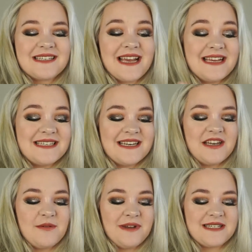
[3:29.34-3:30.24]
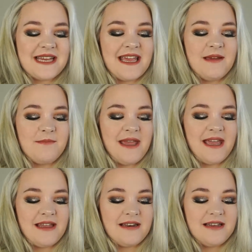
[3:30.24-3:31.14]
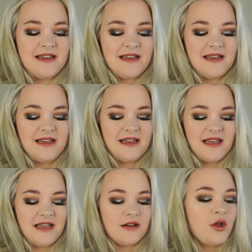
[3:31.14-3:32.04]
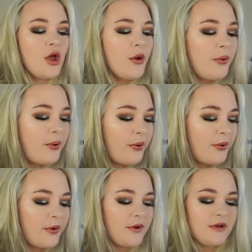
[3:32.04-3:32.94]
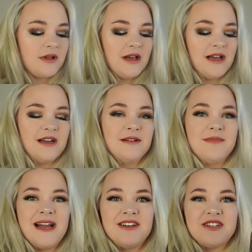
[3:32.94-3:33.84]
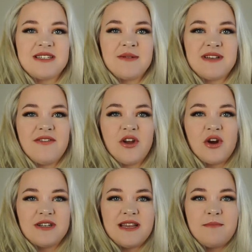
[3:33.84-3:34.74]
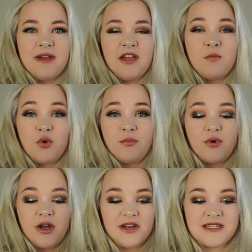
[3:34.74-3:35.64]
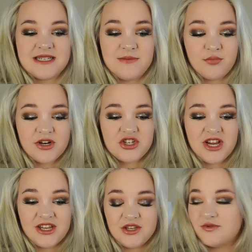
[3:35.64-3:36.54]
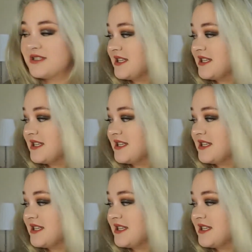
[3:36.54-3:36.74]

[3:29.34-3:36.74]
is in here because I hit pan, and I was having a hard time picking up more product because the brush I use